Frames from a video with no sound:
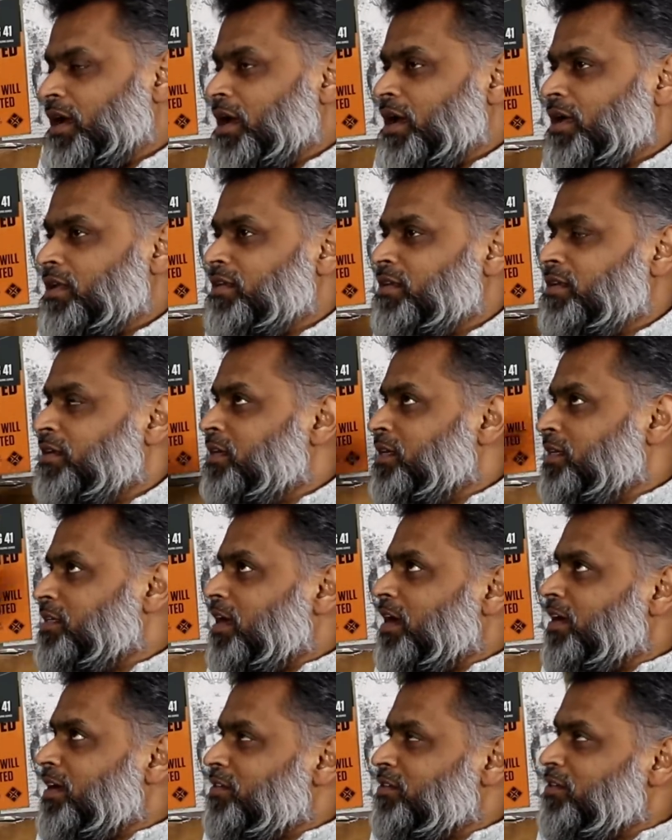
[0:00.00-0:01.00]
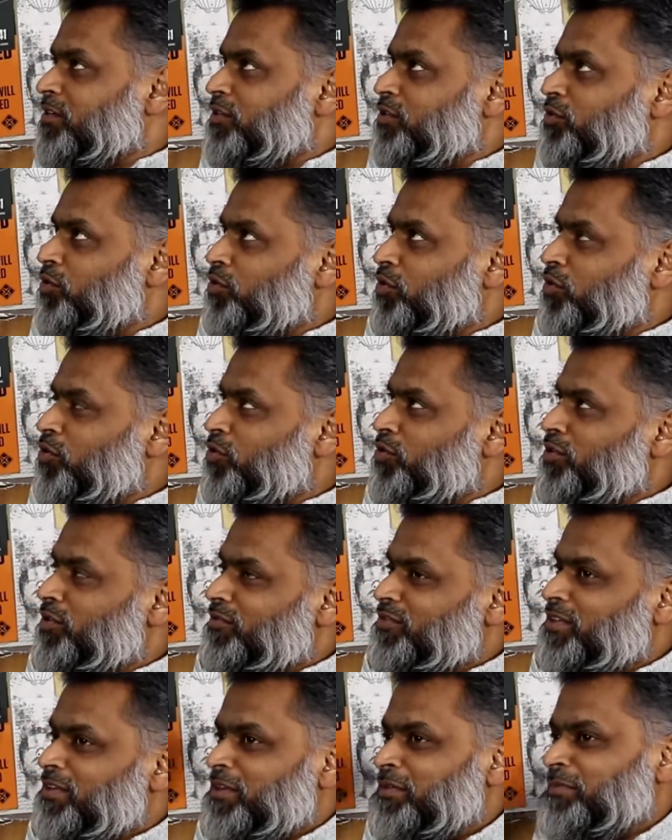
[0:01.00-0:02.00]
and tying it to the
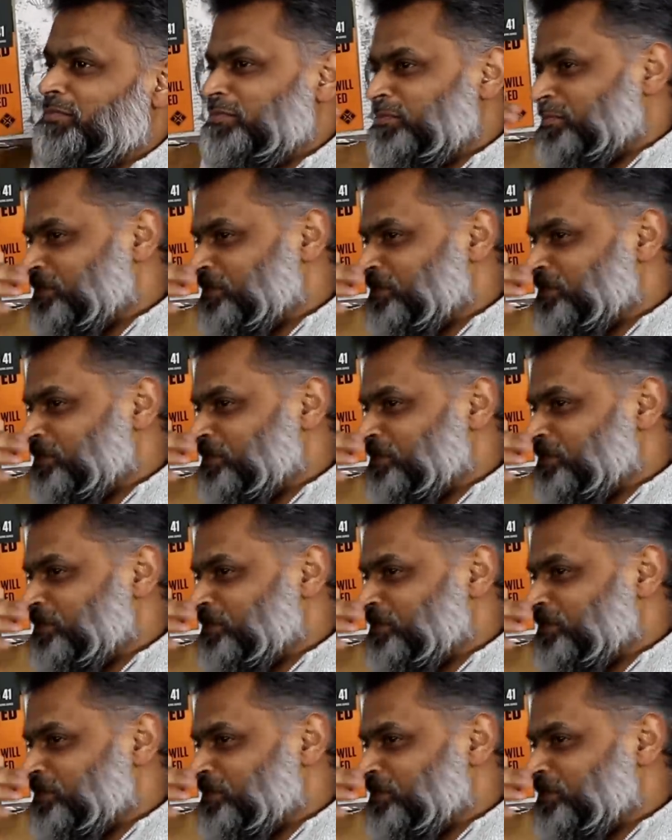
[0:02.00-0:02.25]
corner of the